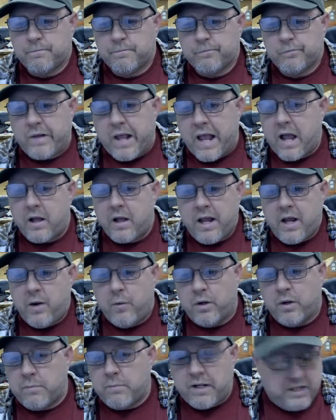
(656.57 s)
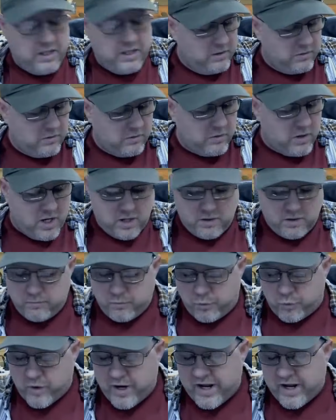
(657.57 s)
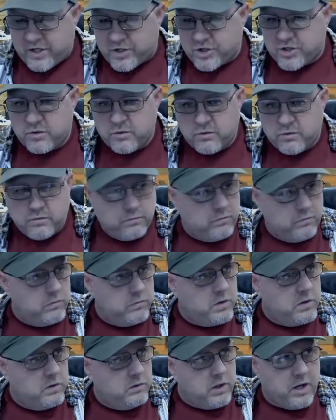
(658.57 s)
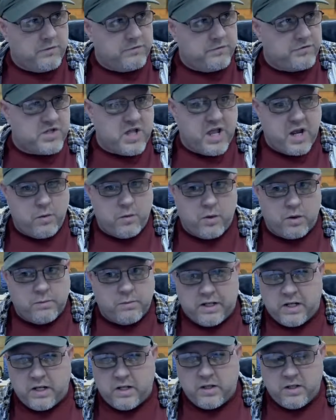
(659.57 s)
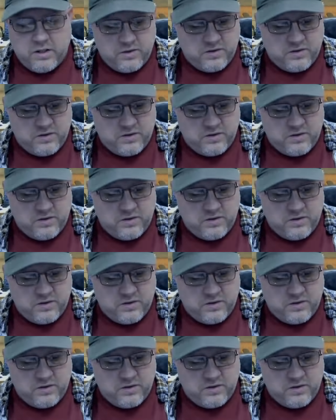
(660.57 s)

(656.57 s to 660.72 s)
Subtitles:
A1 Mini. Rich loves the A1 Mini.